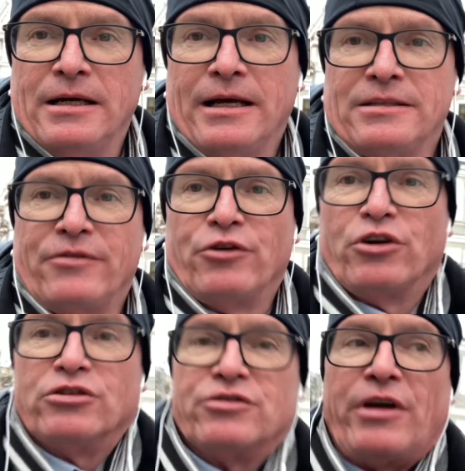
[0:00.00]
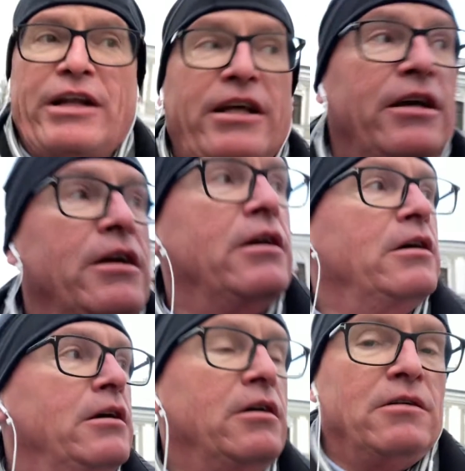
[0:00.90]
And if you're not ready
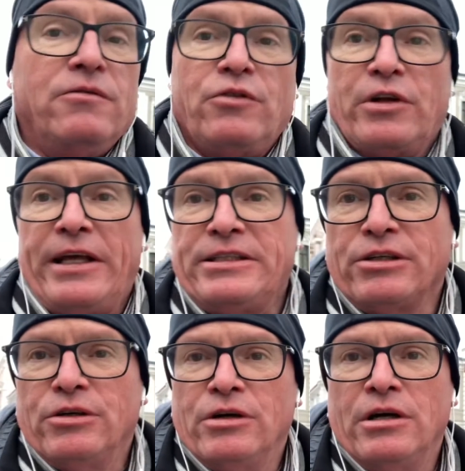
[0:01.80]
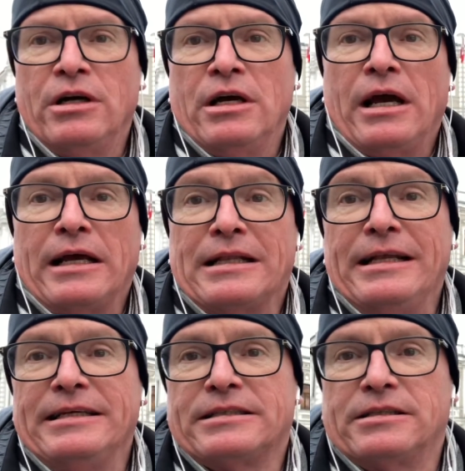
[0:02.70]
for NATO, at
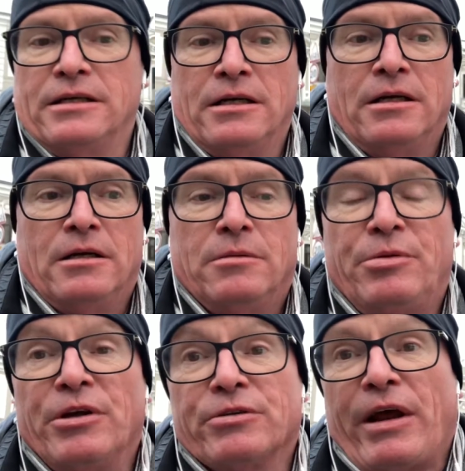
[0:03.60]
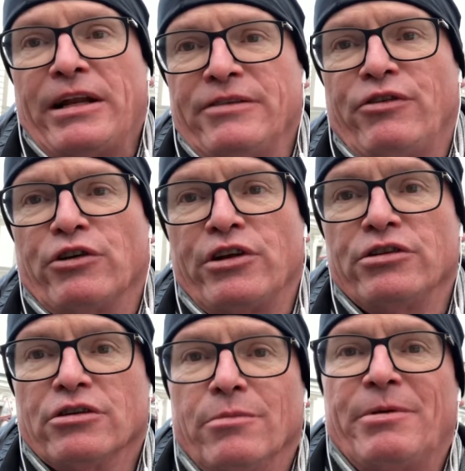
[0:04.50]
least be ready for the
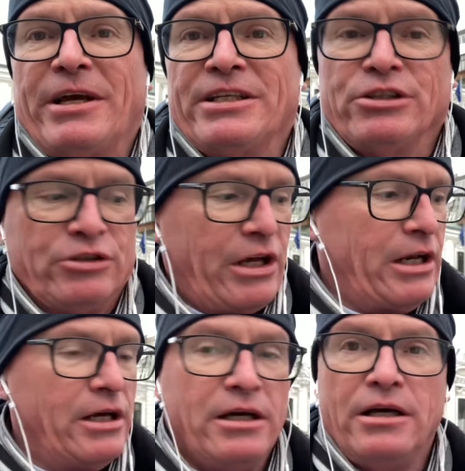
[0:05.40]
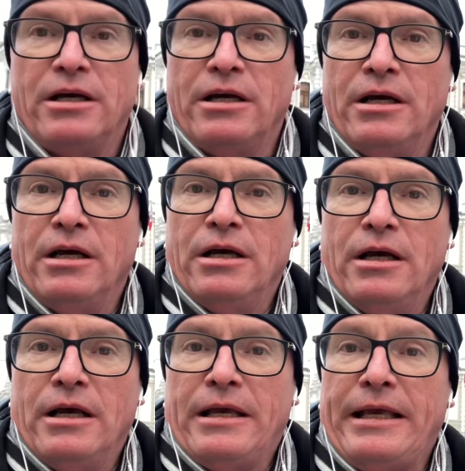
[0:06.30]
European Union.
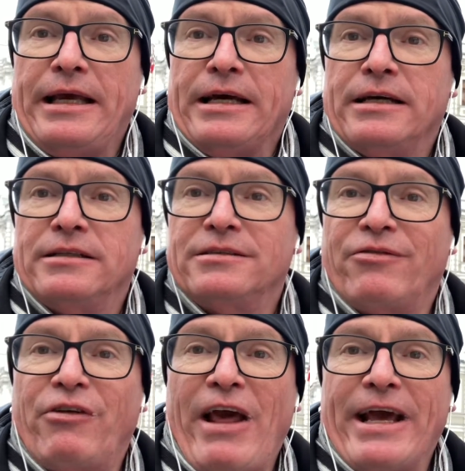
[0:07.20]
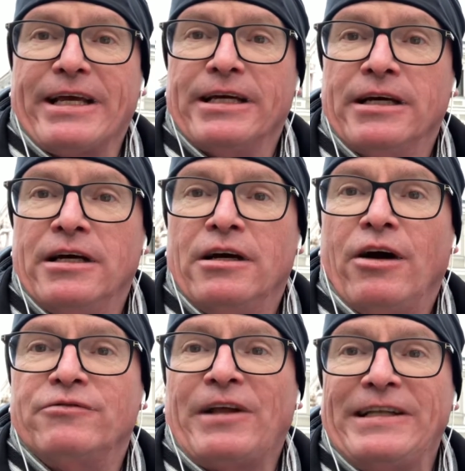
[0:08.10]
Here, the flag
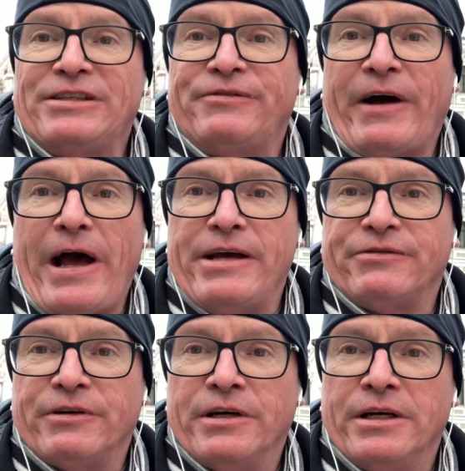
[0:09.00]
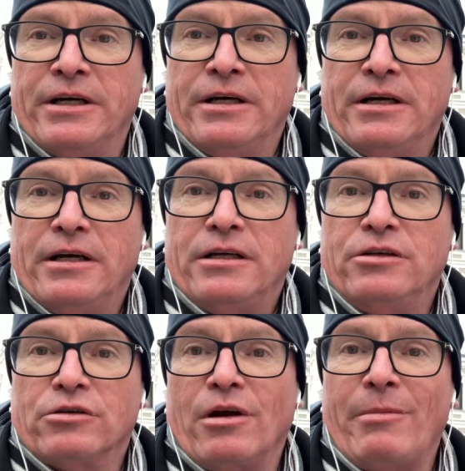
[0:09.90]
of 95.
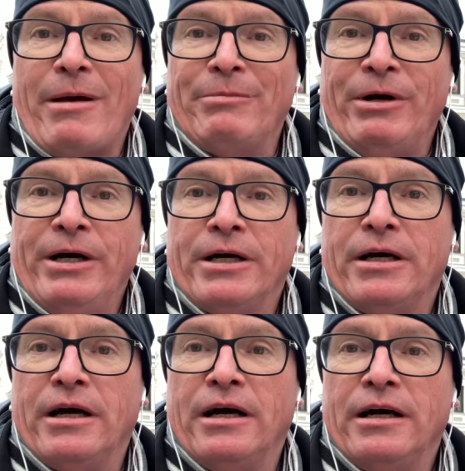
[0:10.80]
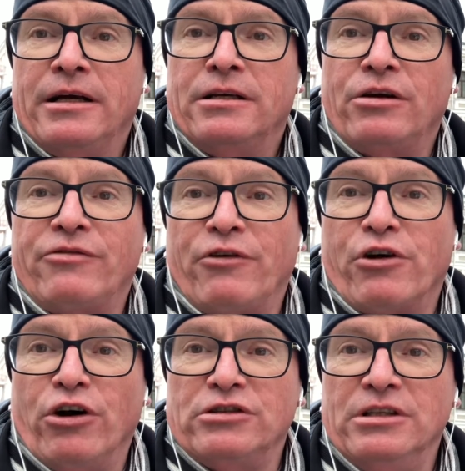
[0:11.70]
You remember? You have
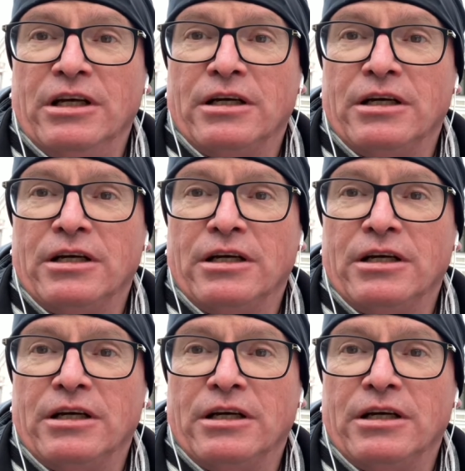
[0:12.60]
forgotten?